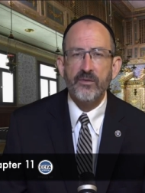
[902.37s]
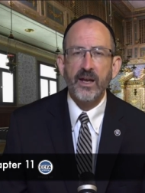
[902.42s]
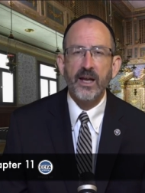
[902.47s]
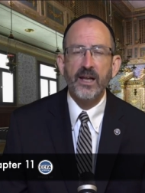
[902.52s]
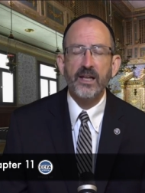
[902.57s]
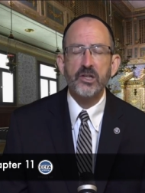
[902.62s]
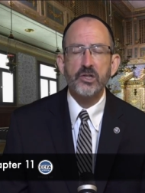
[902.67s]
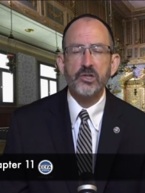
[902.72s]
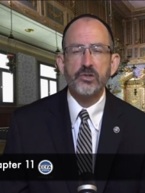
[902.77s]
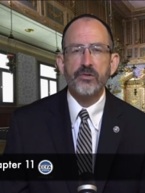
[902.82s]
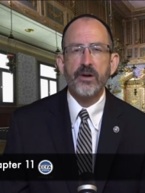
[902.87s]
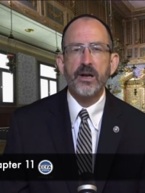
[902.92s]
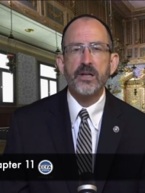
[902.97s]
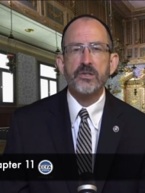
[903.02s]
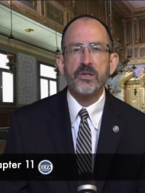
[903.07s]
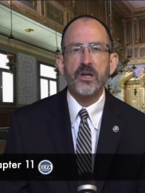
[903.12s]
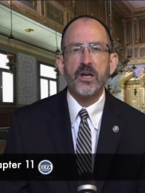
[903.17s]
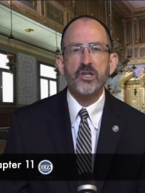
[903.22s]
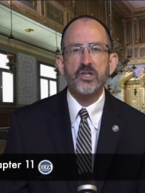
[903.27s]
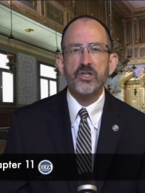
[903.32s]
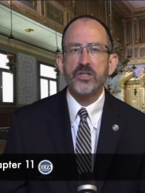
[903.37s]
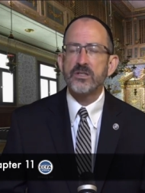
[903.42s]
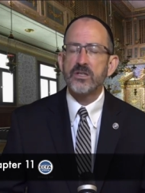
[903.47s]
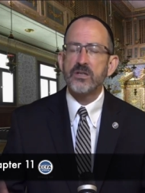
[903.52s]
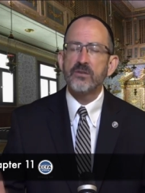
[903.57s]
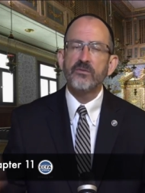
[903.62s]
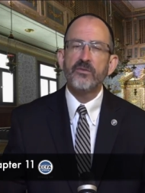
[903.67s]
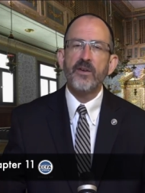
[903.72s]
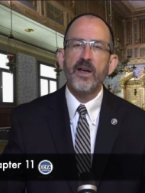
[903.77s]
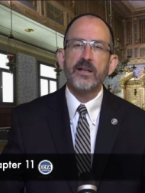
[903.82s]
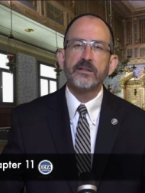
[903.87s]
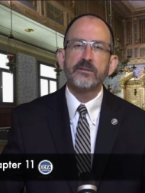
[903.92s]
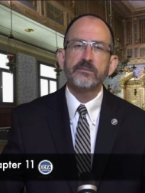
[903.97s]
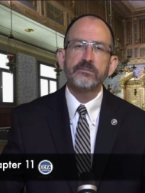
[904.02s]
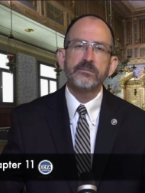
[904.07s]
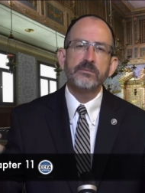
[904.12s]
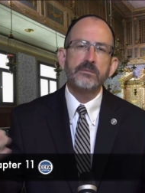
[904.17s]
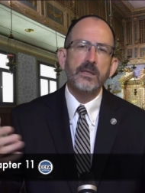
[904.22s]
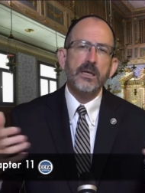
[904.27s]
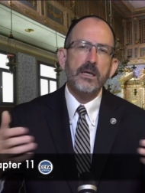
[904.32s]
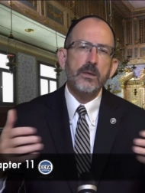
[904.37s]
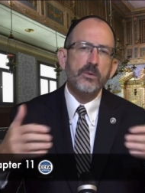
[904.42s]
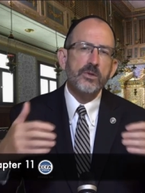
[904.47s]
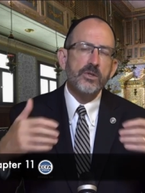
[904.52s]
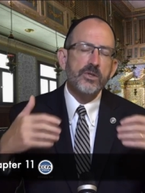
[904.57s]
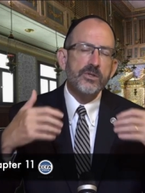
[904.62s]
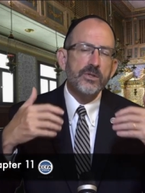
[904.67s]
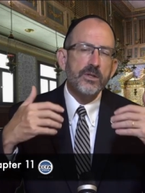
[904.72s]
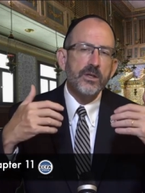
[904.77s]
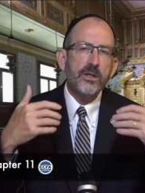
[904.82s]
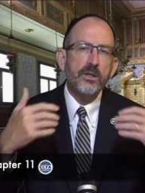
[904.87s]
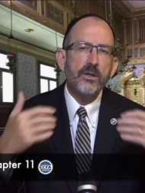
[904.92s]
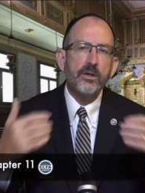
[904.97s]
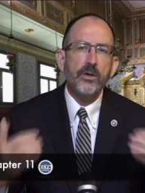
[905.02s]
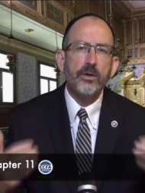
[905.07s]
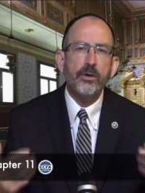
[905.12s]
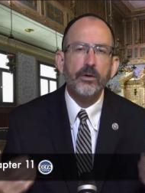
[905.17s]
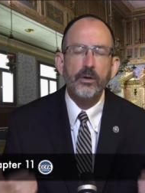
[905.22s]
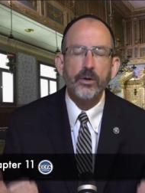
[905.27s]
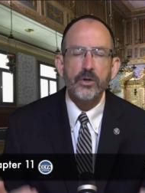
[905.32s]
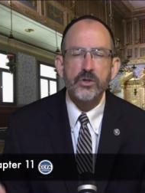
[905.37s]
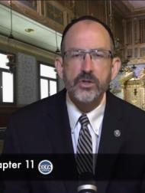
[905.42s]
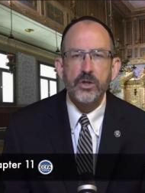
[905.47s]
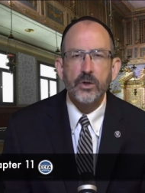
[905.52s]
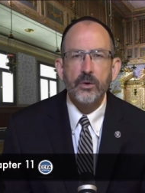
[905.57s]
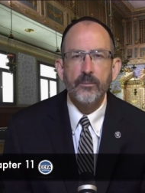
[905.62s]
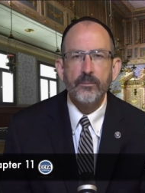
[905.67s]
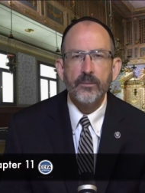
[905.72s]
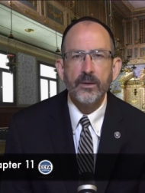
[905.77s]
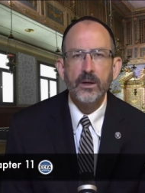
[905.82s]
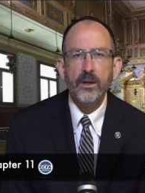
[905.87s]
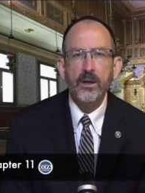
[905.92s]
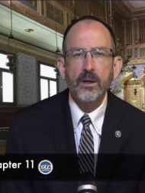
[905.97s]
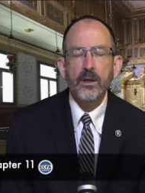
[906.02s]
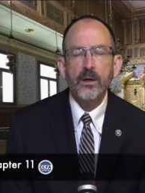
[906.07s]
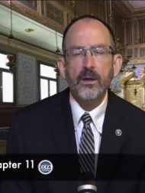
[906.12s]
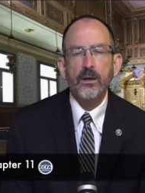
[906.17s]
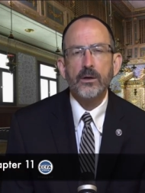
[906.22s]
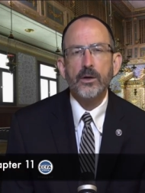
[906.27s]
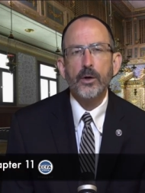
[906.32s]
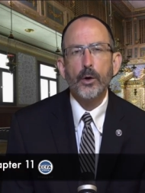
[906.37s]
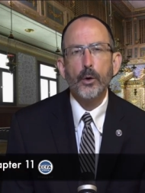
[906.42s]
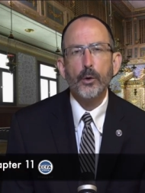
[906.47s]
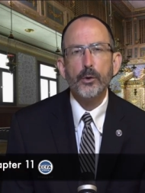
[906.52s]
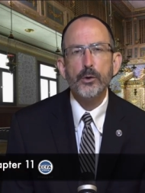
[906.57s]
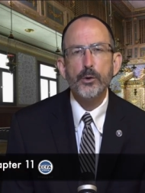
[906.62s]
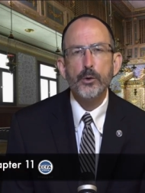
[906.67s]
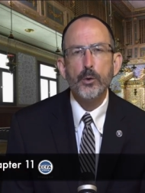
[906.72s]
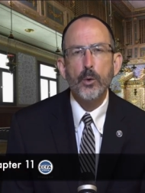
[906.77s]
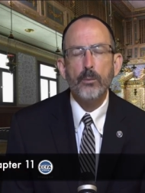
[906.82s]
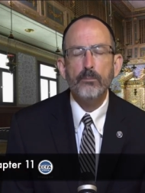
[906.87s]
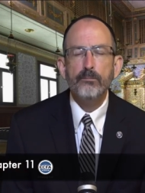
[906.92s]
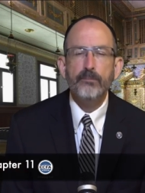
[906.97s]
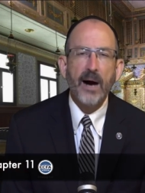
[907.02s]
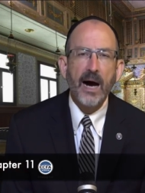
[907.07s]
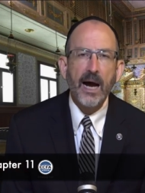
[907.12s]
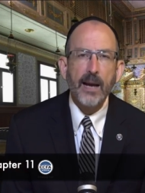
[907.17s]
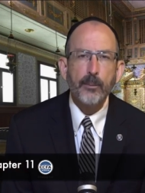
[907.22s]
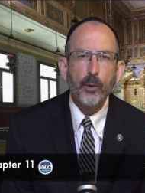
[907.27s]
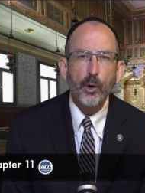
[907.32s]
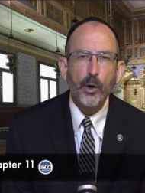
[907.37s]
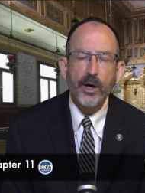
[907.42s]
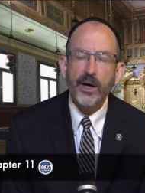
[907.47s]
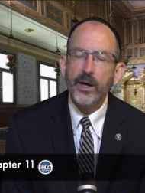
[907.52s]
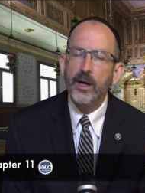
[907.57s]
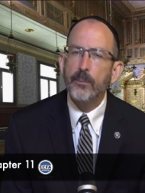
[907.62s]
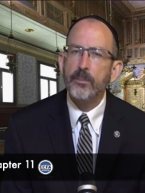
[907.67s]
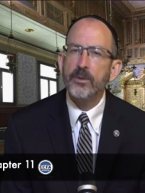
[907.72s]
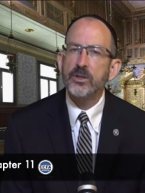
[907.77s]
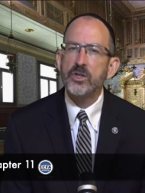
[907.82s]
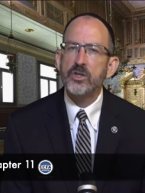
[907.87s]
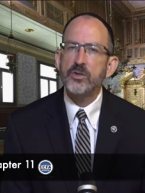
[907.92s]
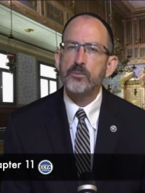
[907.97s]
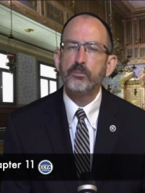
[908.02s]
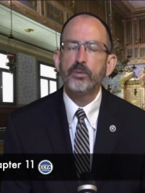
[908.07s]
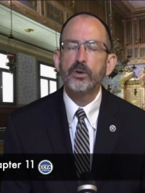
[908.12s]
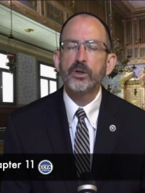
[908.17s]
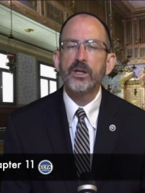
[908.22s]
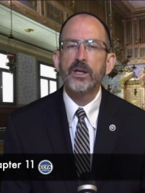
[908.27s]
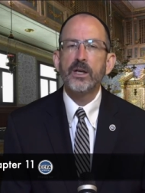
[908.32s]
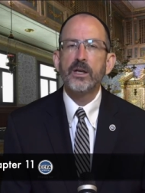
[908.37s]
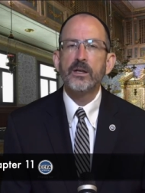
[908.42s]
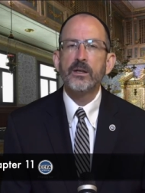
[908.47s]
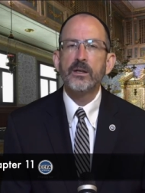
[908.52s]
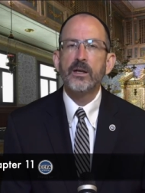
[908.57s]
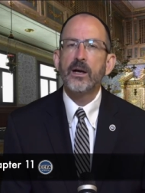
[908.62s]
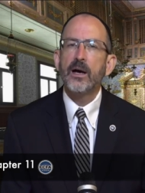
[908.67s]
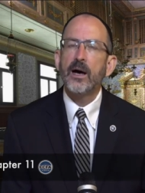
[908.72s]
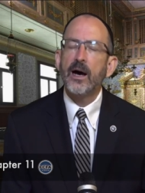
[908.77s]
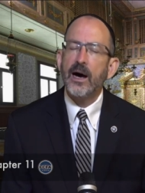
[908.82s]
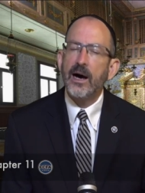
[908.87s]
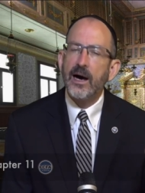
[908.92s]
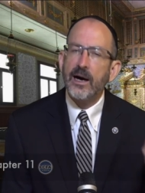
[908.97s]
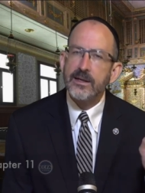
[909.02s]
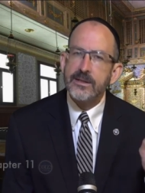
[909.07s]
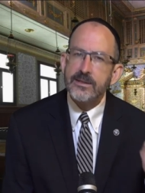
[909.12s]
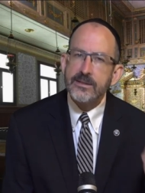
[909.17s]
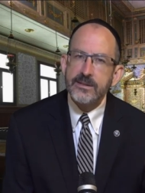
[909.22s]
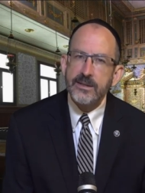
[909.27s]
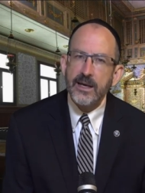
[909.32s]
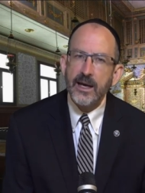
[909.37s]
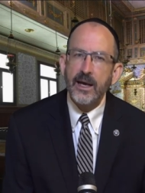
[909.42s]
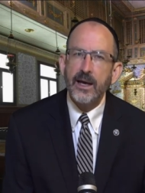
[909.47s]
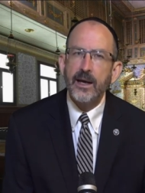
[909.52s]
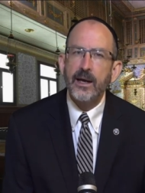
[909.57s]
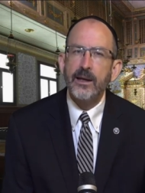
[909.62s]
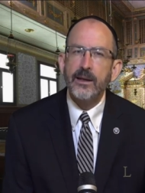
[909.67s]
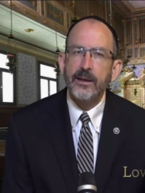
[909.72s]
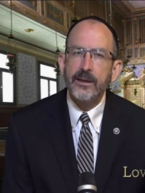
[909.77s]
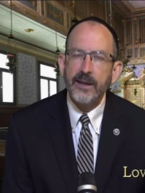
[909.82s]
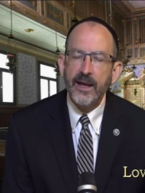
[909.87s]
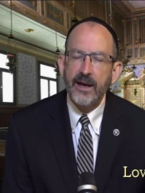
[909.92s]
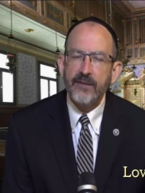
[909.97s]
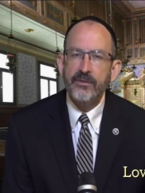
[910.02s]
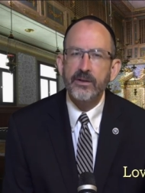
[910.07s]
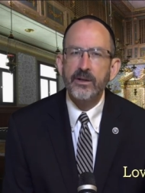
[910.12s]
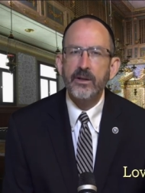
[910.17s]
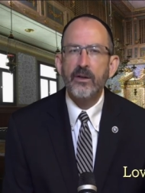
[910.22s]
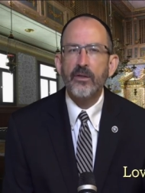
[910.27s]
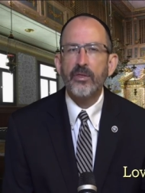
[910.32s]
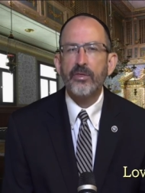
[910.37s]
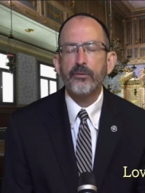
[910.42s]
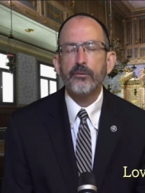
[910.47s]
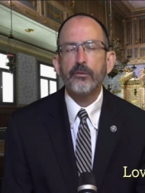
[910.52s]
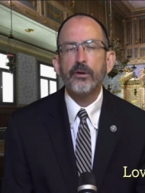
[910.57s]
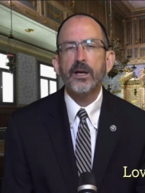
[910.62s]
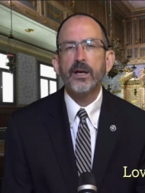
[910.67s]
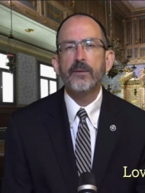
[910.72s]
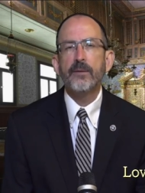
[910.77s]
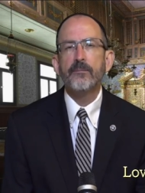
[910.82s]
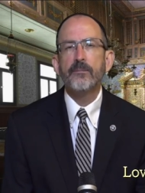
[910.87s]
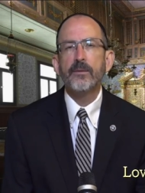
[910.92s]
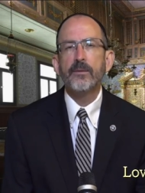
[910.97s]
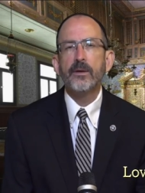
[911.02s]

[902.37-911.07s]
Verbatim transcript: of English translations, in fact, I would just encourage you go to Bible Hub and just put in Isaiah 11 3.